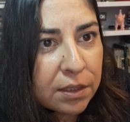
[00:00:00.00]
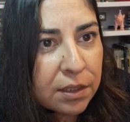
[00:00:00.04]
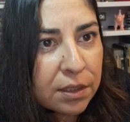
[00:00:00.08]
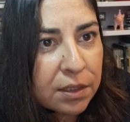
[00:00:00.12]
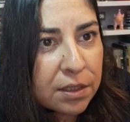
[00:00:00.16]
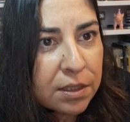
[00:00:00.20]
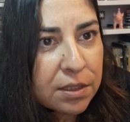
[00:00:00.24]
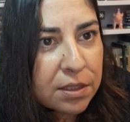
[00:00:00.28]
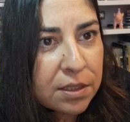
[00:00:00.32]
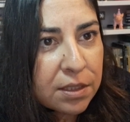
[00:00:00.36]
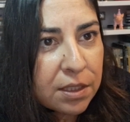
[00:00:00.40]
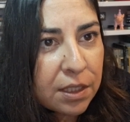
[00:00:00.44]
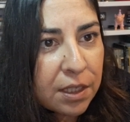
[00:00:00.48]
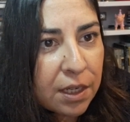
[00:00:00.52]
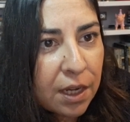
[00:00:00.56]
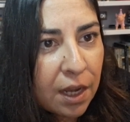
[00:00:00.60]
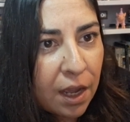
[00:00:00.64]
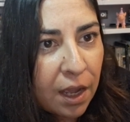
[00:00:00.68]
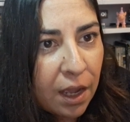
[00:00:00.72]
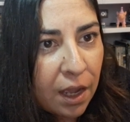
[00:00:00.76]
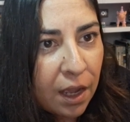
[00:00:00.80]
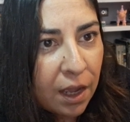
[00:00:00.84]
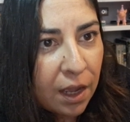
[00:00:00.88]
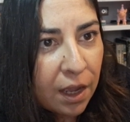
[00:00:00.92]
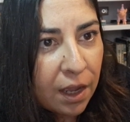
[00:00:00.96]
Disney
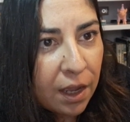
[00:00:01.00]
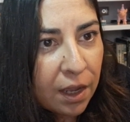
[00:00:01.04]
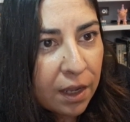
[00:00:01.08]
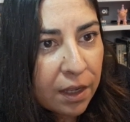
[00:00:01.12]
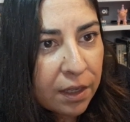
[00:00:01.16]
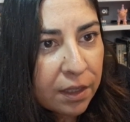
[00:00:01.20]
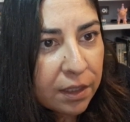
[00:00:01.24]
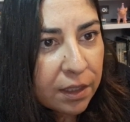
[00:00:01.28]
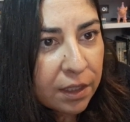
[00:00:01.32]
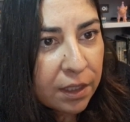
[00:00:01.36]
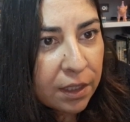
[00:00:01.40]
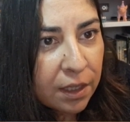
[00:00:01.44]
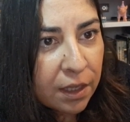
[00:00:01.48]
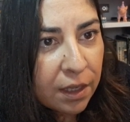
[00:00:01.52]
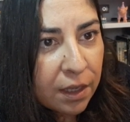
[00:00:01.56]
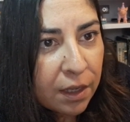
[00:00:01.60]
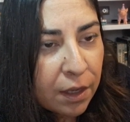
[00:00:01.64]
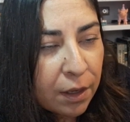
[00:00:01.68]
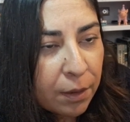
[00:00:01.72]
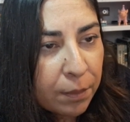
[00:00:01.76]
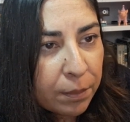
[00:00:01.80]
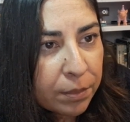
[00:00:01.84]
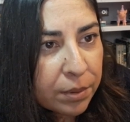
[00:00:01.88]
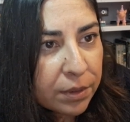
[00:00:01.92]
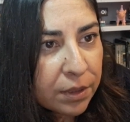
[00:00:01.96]
High,
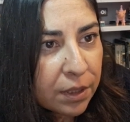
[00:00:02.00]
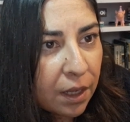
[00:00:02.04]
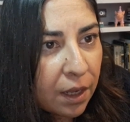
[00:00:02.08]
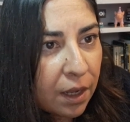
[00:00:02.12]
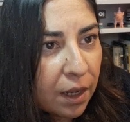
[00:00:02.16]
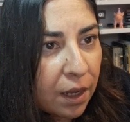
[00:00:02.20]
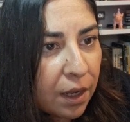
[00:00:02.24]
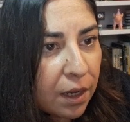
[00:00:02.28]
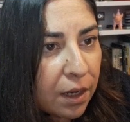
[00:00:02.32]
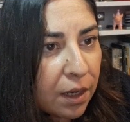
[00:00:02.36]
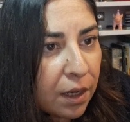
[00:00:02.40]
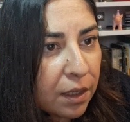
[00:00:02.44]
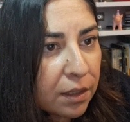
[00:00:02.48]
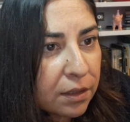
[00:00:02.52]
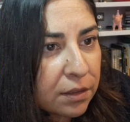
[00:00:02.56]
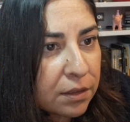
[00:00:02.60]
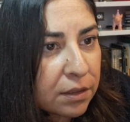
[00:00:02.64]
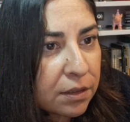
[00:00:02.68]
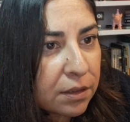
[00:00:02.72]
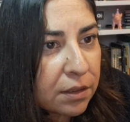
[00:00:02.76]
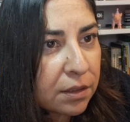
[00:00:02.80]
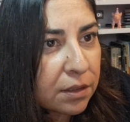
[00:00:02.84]
Blood,